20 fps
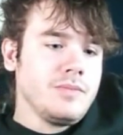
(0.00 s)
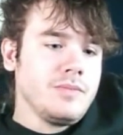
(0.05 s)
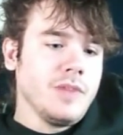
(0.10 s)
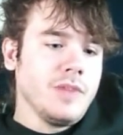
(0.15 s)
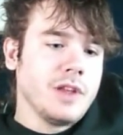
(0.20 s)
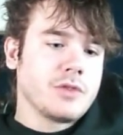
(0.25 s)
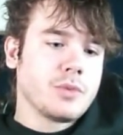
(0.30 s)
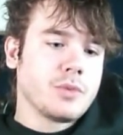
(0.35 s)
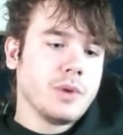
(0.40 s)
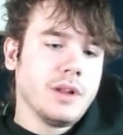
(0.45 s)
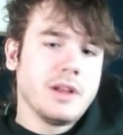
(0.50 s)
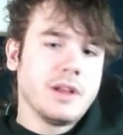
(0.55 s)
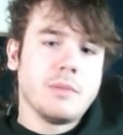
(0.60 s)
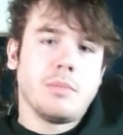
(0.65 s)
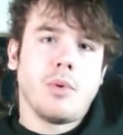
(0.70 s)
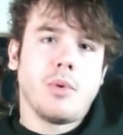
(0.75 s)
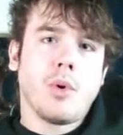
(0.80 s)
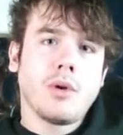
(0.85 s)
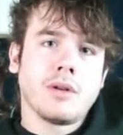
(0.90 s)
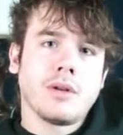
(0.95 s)
It's really
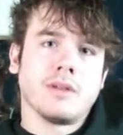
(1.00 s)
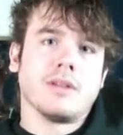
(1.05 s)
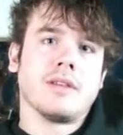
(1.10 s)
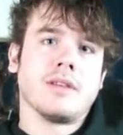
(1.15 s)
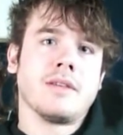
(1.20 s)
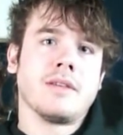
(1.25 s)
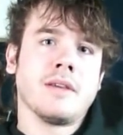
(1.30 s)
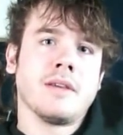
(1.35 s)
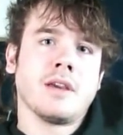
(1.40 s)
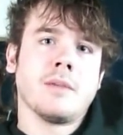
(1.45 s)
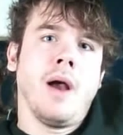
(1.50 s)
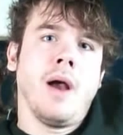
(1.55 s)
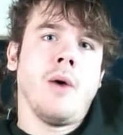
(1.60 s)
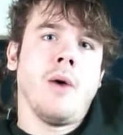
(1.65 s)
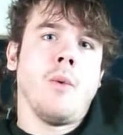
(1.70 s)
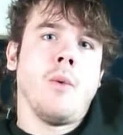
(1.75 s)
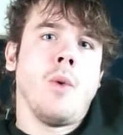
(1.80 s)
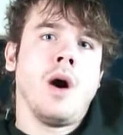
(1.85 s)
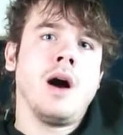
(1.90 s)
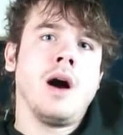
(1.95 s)
important to think
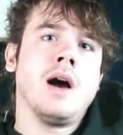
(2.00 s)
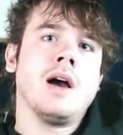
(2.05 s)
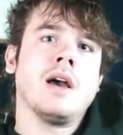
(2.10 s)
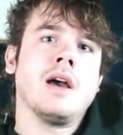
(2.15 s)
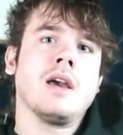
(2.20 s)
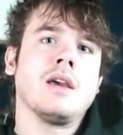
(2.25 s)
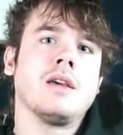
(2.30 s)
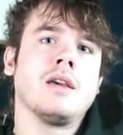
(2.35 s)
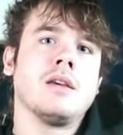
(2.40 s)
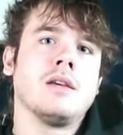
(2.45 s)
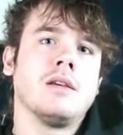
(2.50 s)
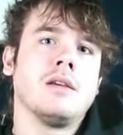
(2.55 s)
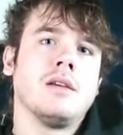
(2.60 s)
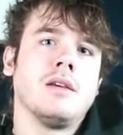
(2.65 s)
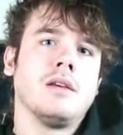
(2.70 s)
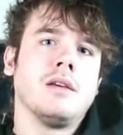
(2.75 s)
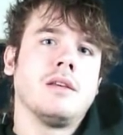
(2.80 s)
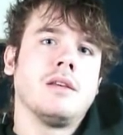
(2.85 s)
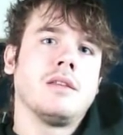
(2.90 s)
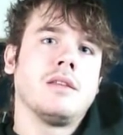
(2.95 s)
about why.
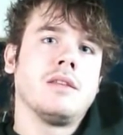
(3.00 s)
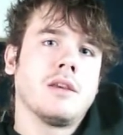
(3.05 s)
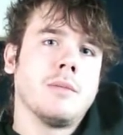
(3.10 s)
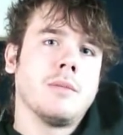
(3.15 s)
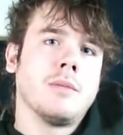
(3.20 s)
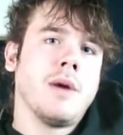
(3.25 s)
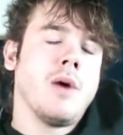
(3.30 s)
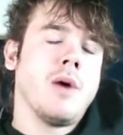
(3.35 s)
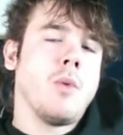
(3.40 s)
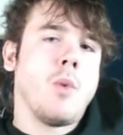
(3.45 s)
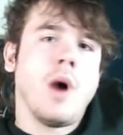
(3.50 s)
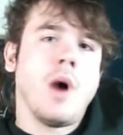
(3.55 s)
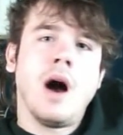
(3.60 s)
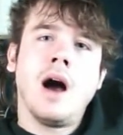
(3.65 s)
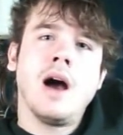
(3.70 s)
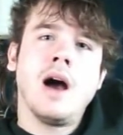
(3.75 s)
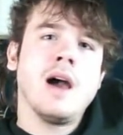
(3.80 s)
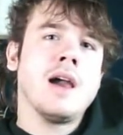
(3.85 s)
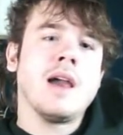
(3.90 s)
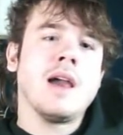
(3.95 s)
Think about
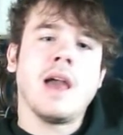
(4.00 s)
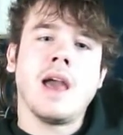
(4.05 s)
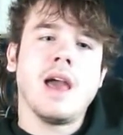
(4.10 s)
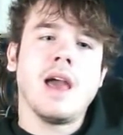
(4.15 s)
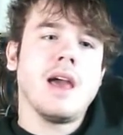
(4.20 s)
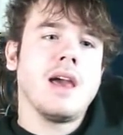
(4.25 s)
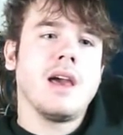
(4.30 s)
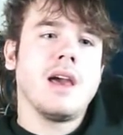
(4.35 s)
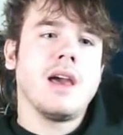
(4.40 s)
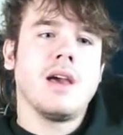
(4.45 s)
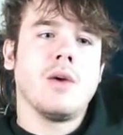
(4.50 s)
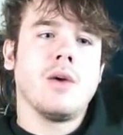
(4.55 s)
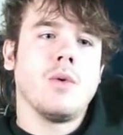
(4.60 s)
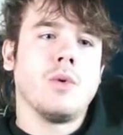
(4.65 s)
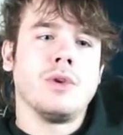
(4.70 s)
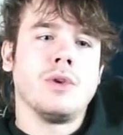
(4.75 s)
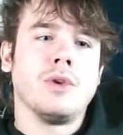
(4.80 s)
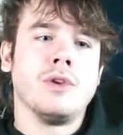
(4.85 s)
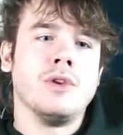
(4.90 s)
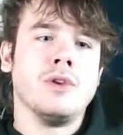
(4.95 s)
why
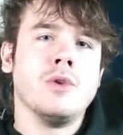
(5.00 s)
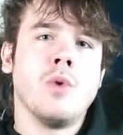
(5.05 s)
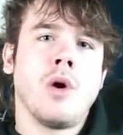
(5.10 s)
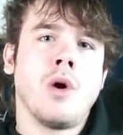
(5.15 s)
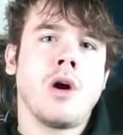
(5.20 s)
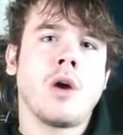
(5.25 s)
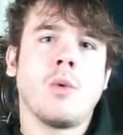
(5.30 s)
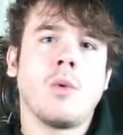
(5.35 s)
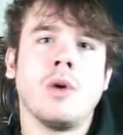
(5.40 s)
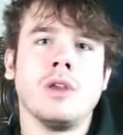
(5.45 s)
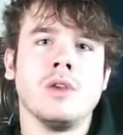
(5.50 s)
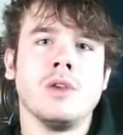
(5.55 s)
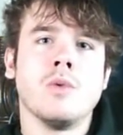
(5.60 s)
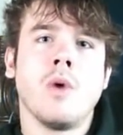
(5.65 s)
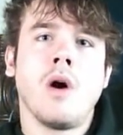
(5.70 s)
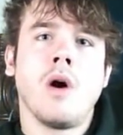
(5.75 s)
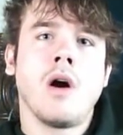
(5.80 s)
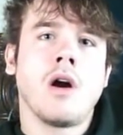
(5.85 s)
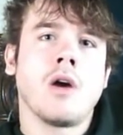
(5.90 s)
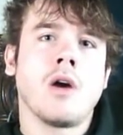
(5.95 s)
you are what you
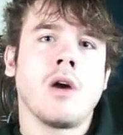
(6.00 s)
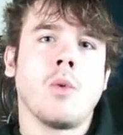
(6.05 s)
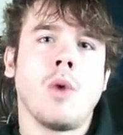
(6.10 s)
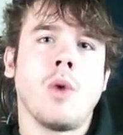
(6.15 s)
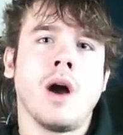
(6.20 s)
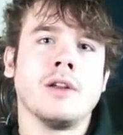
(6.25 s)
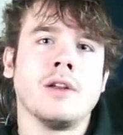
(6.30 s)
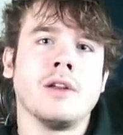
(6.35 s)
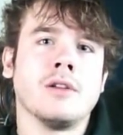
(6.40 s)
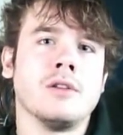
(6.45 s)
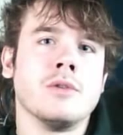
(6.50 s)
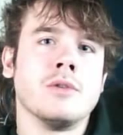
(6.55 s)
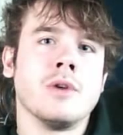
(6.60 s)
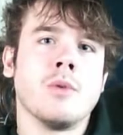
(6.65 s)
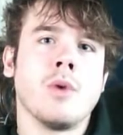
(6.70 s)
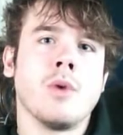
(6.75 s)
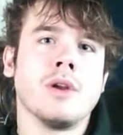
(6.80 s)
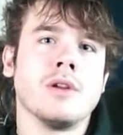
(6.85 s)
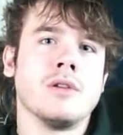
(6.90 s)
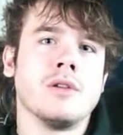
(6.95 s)
are, why you're doing
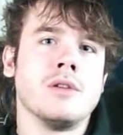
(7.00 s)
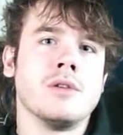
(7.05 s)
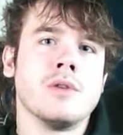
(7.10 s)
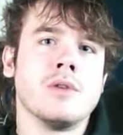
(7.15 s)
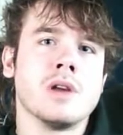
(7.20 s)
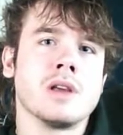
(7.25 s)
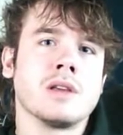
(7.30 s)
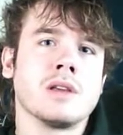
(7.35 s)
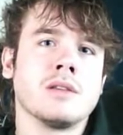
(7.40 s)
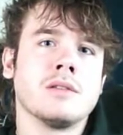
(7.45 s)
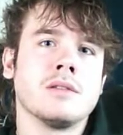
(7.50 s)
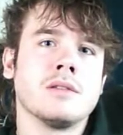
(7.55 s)
what you're doing.